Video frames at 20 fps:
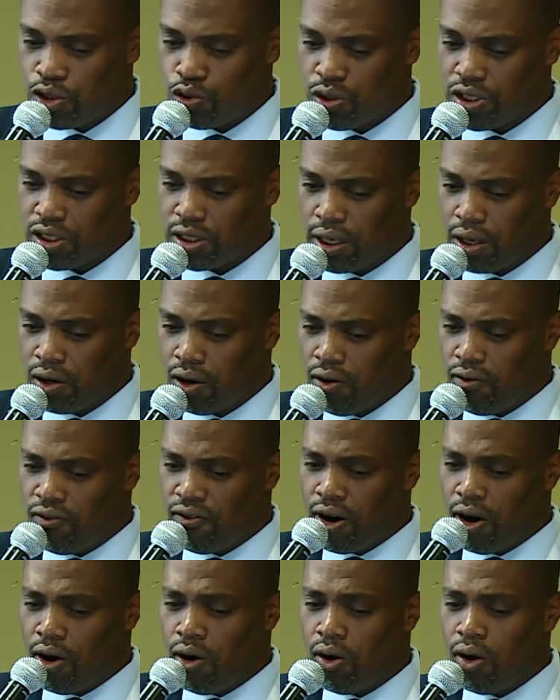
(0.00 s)
It was
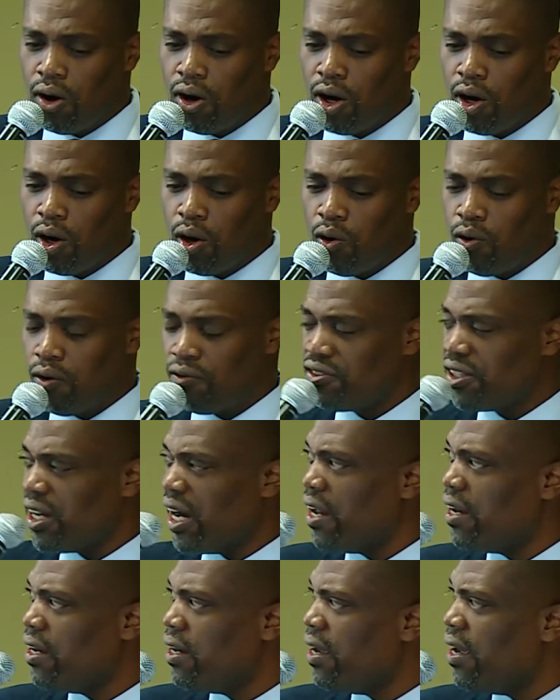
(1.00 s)
Ilovo. We've
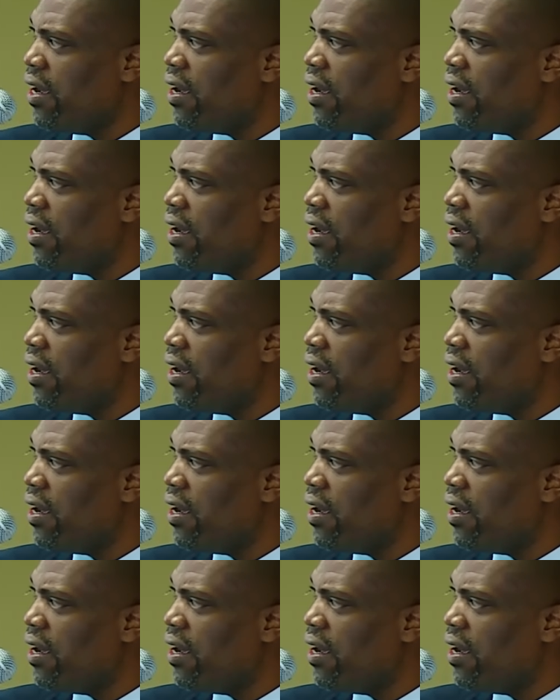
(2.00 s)
done